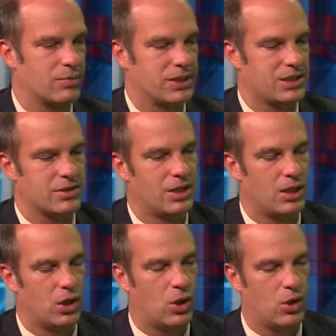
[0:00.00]
But this
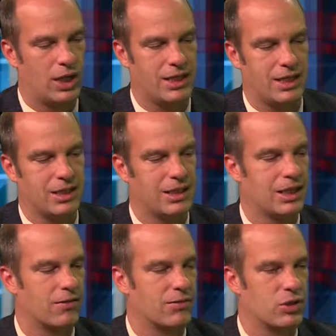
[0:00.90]
whole idea that
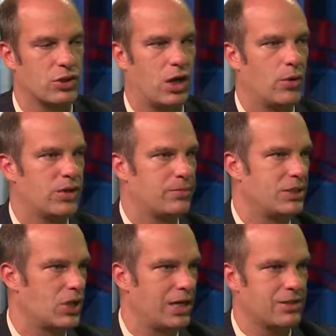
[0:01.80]
government should always be
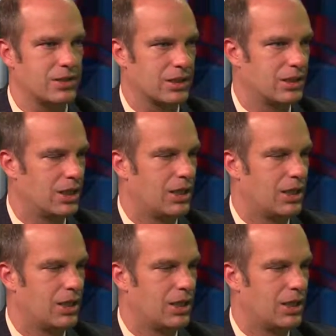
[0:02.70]
chasing